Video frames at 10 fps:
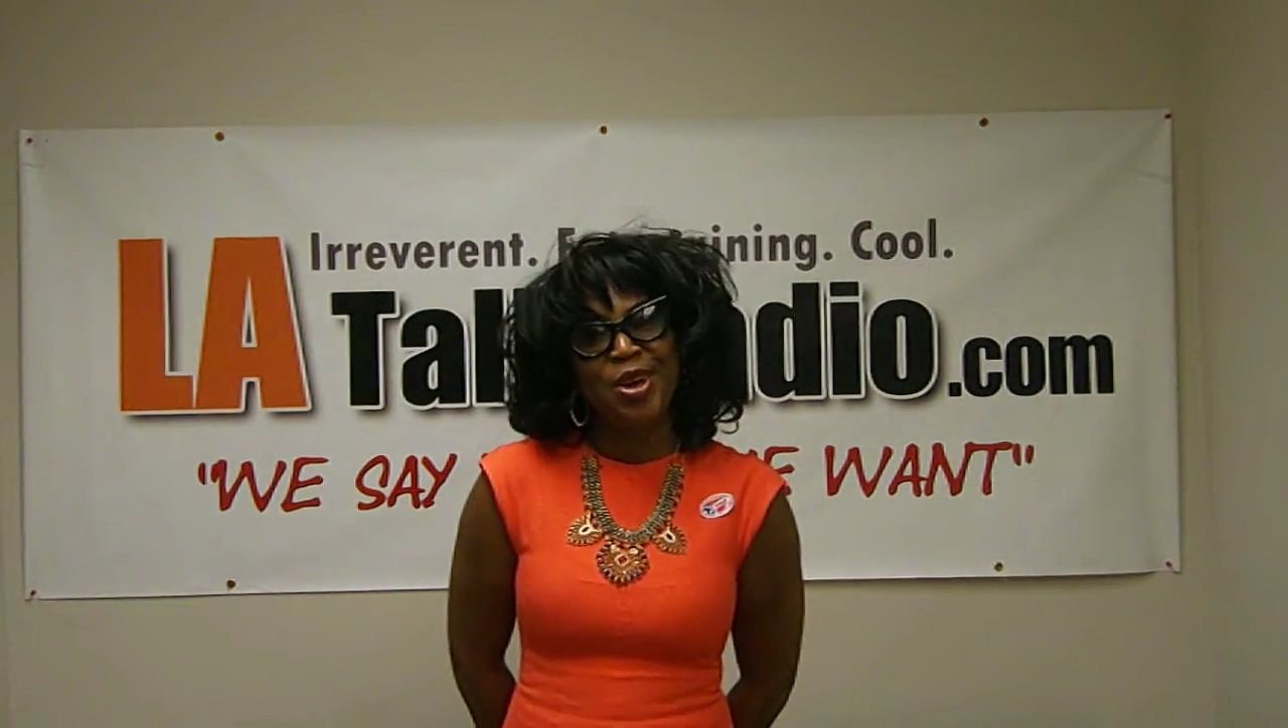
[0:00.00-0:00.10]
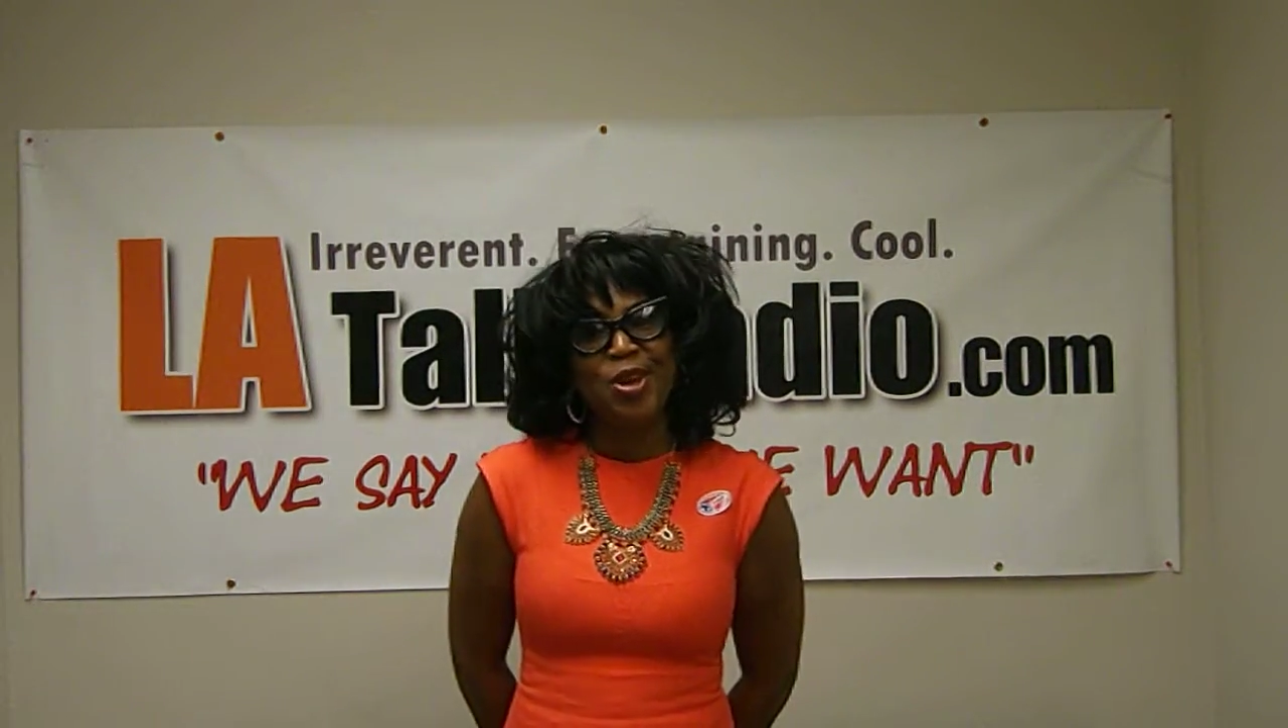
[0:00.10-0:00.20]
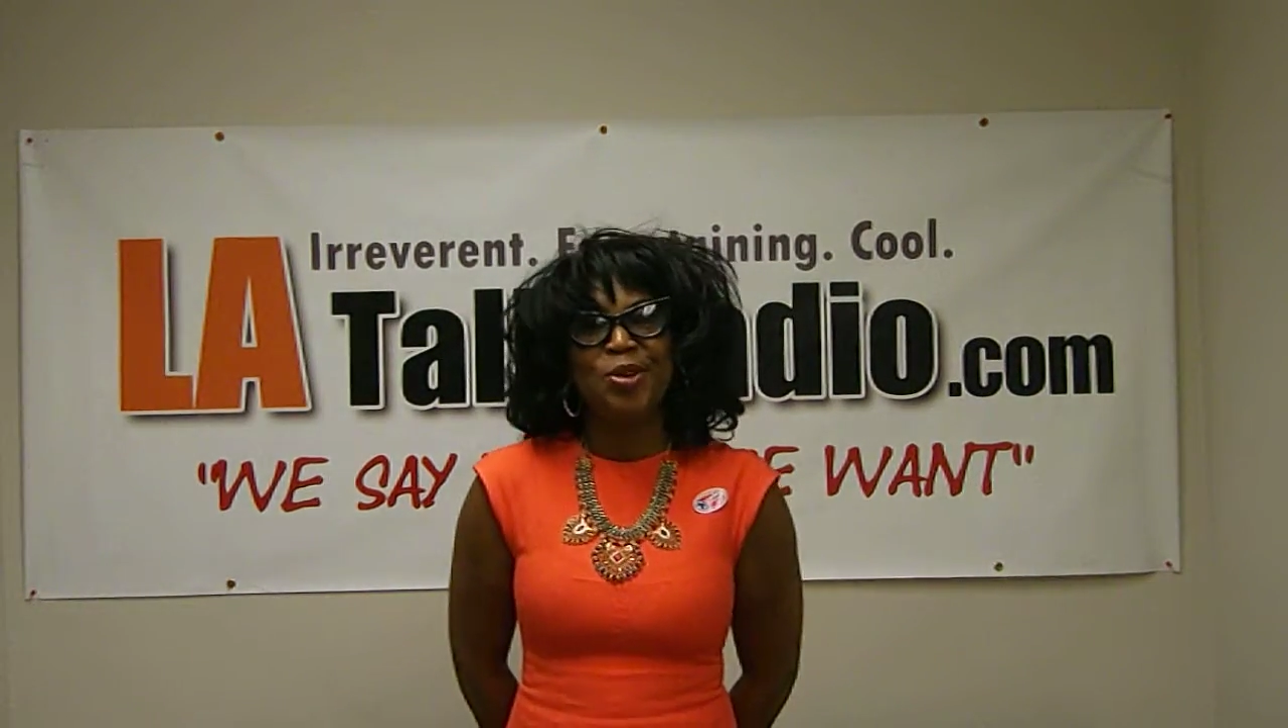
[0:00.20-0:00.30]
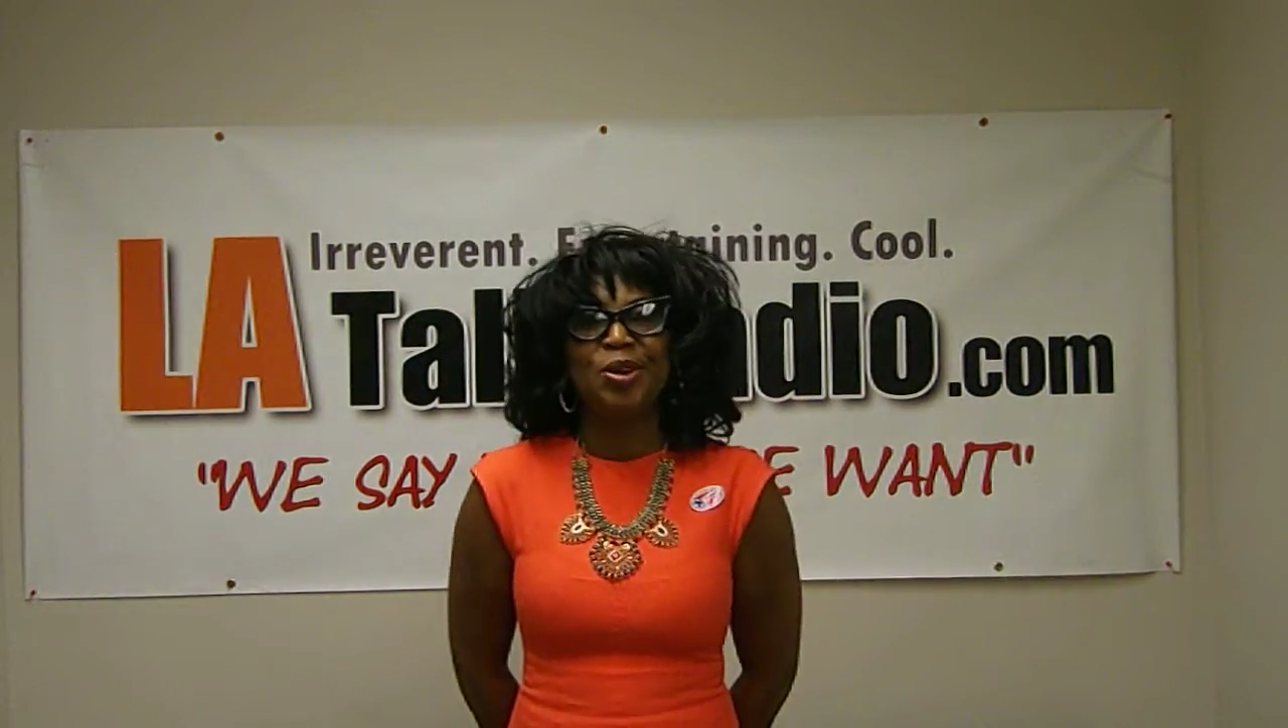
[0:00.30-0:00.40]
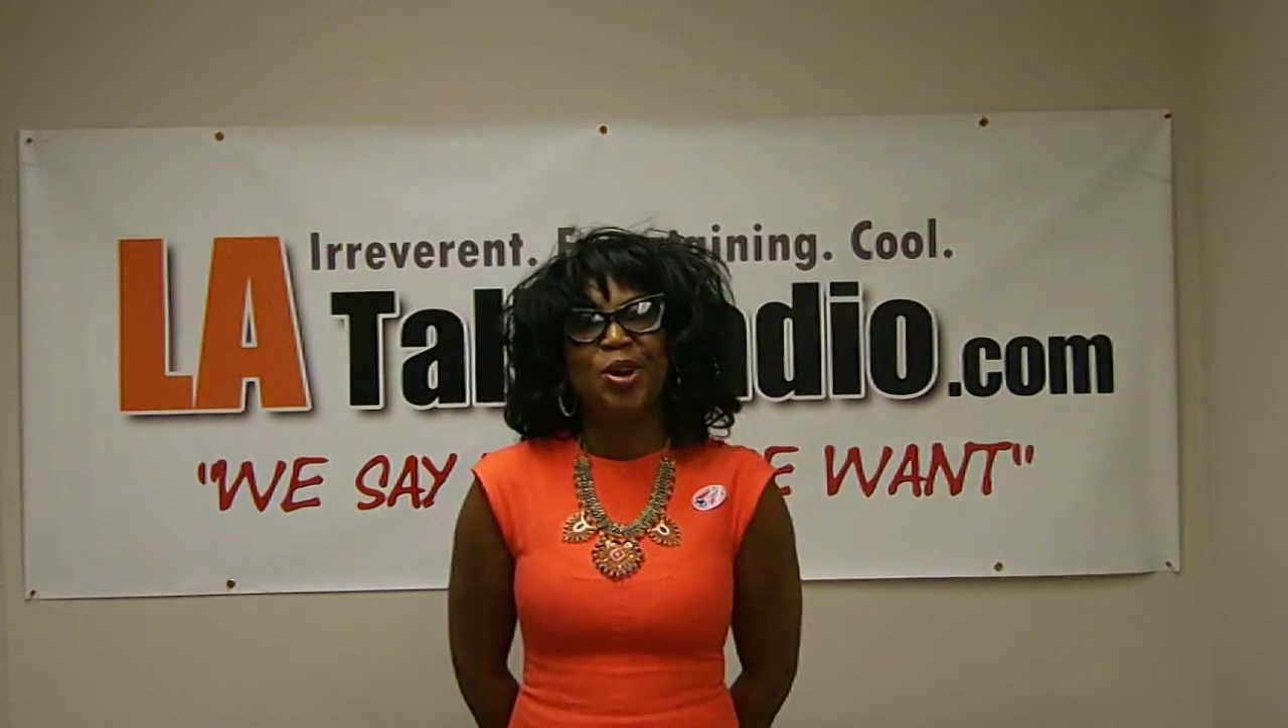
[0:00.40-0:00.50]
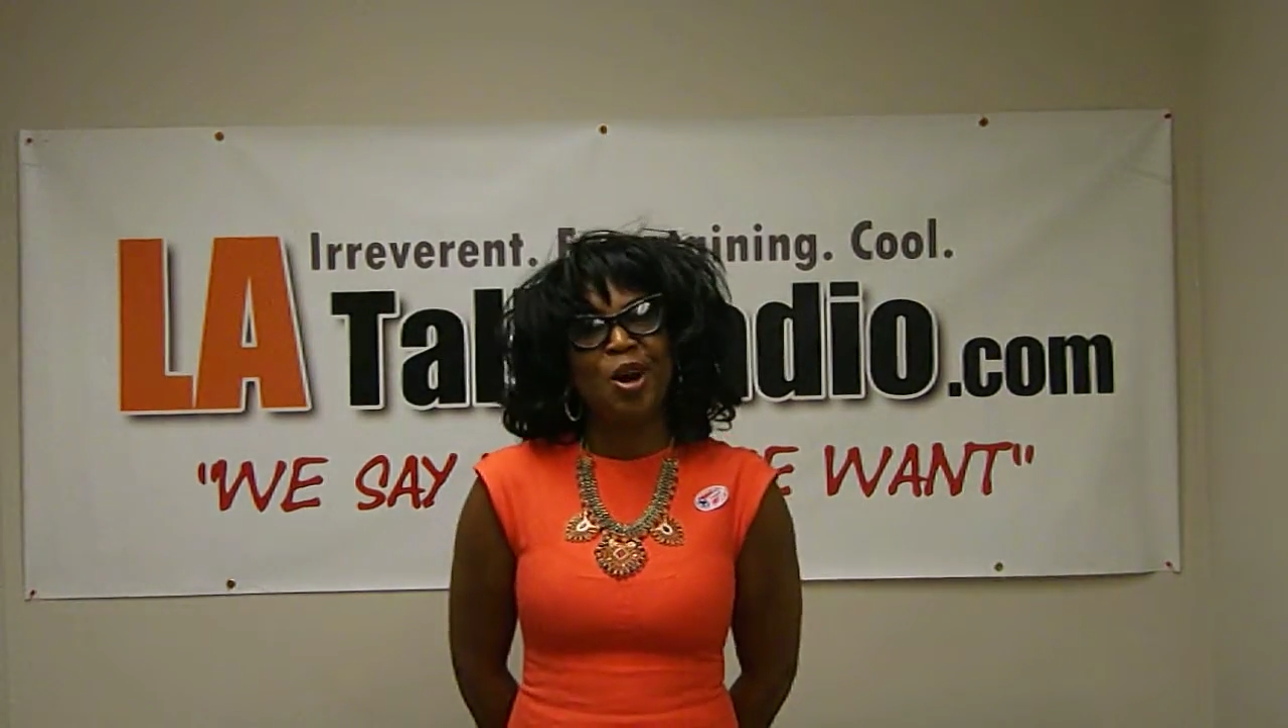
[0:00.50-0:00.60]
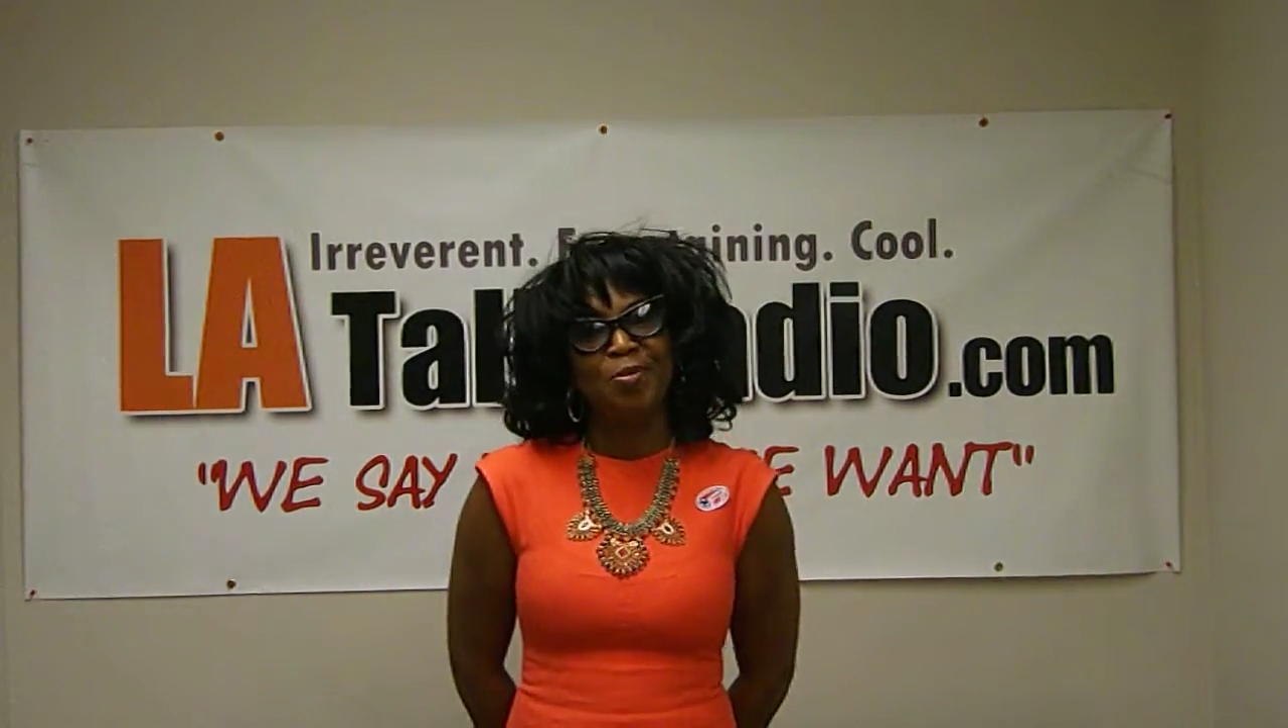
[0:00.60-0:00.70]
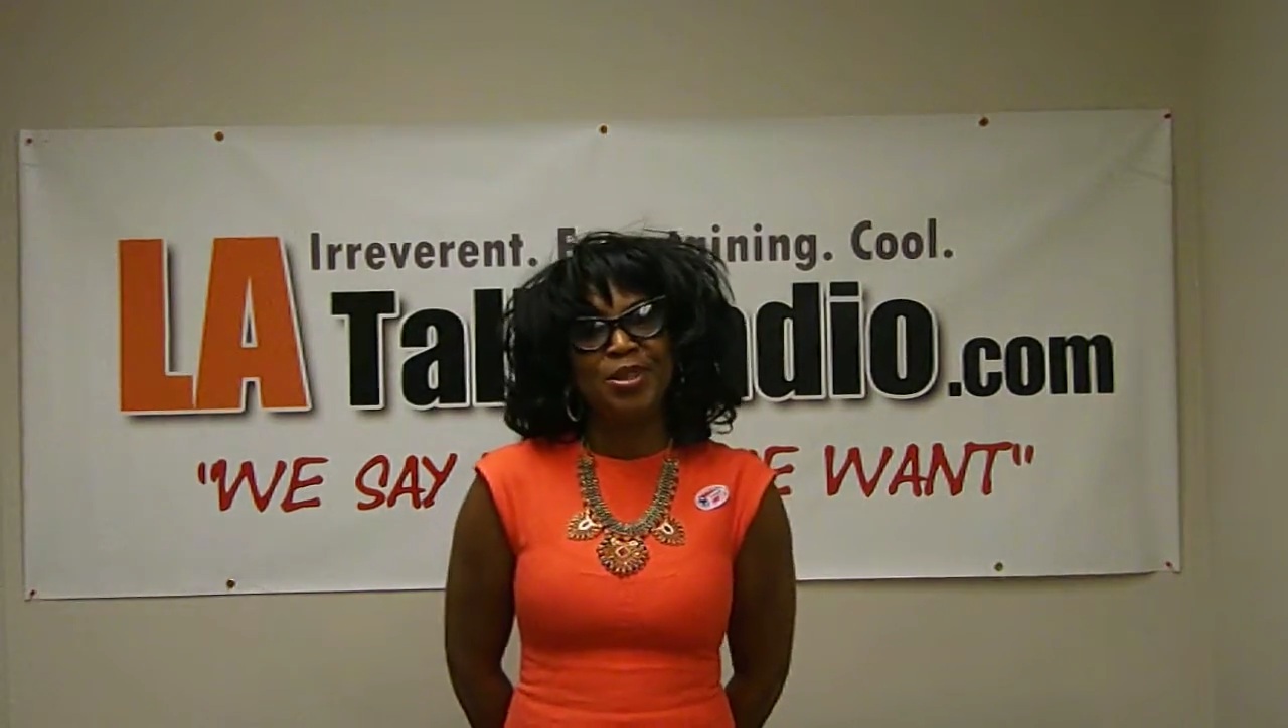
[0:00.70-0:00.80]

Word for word: You can call me